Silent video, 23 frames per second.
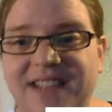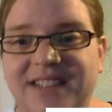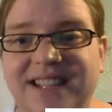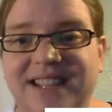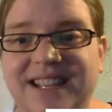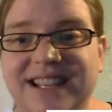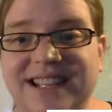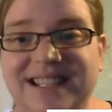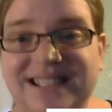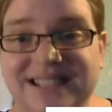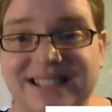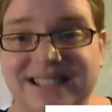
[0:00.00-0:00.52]

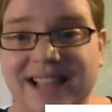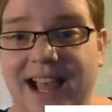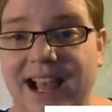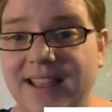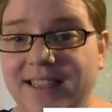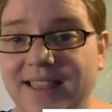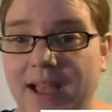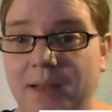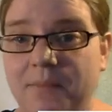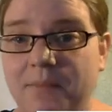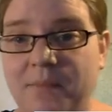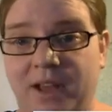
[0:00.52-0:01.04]
inside
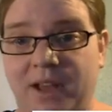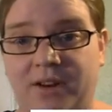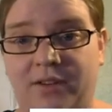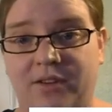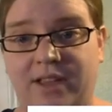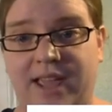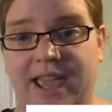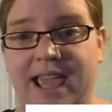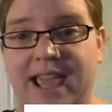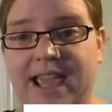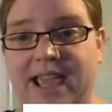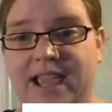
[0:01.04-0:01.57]
that metal
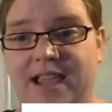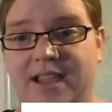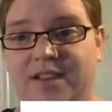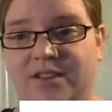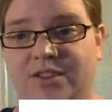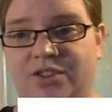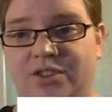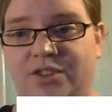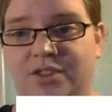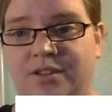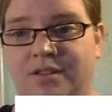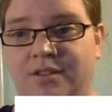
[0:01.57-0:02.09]

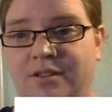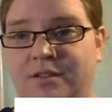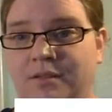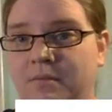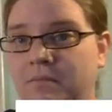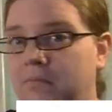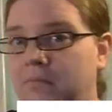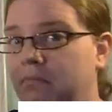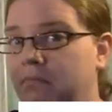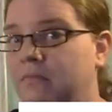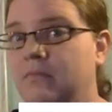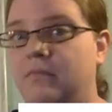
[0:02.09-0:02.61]
cage,
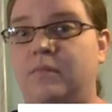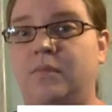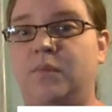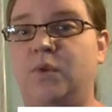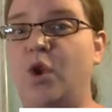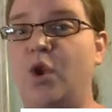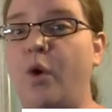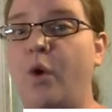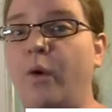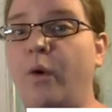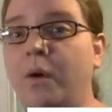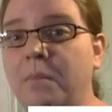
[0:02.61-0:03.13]

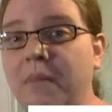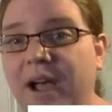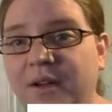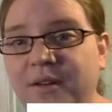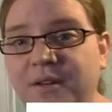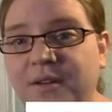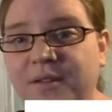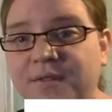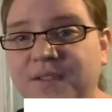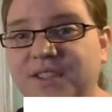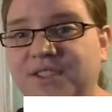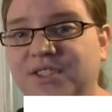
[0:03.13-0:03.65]
no amount
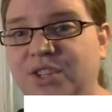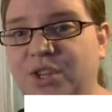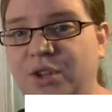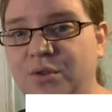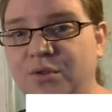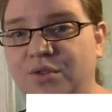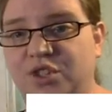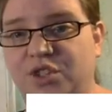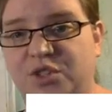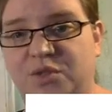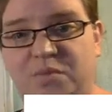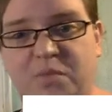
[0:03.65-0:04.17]
of this
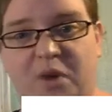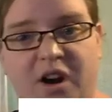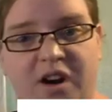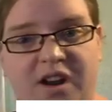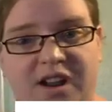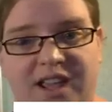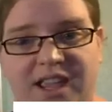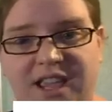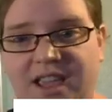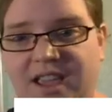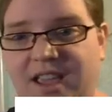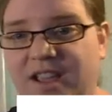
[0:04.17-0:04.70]
huge
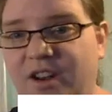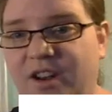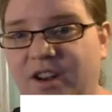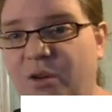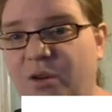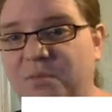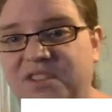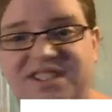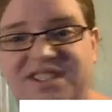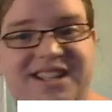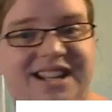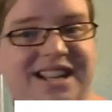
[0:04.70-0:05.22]
sparking and
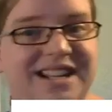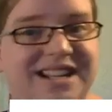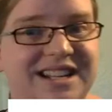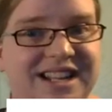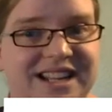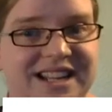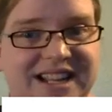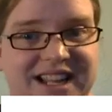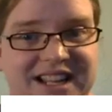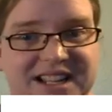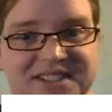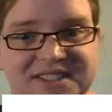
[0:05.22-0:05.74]
almost
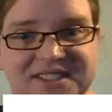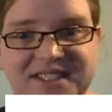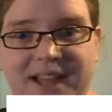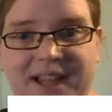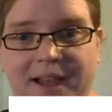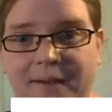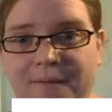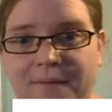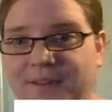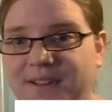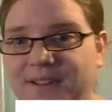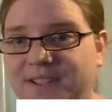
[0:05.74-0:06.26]
lightning-like
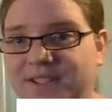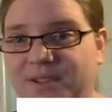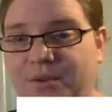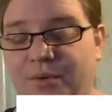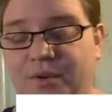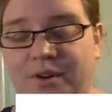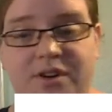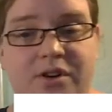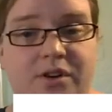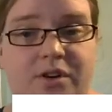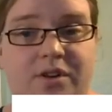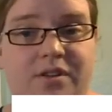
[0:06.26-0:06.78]
stuff is going
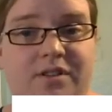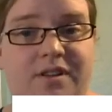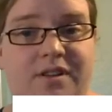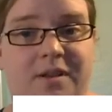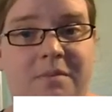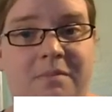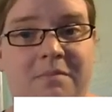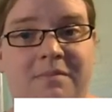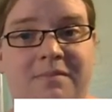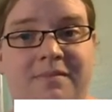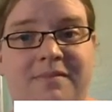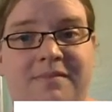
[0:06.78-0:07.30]
to hurt
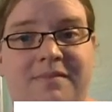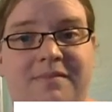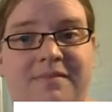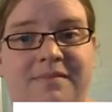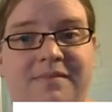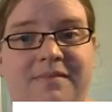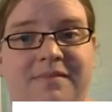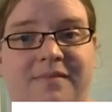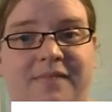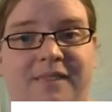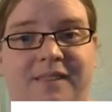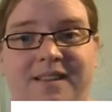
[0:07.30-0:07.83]
him,
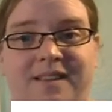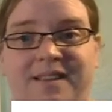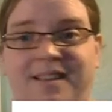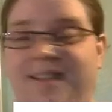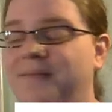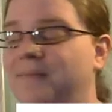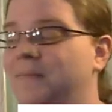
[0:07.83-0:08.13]
right?